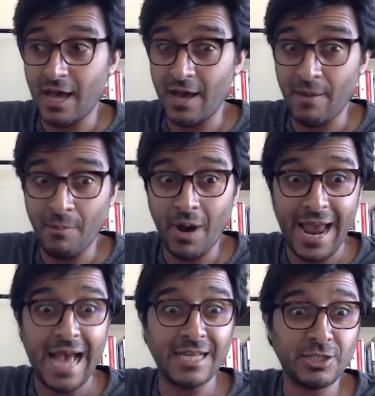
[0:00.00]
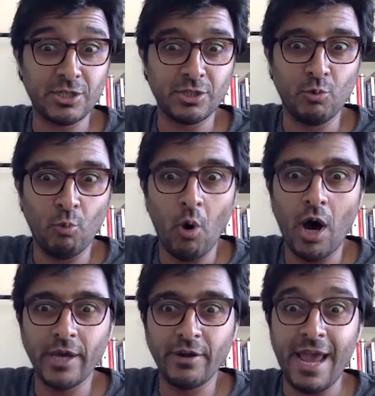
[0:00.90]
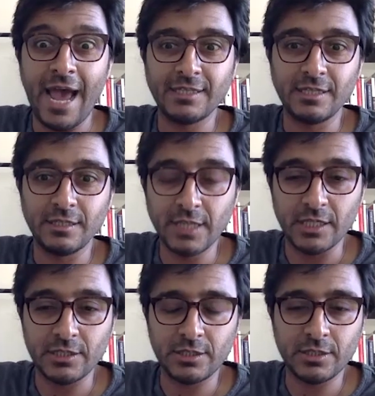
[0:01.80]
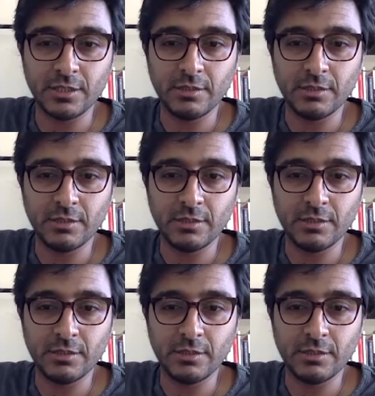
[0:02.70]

my answer to why React exists,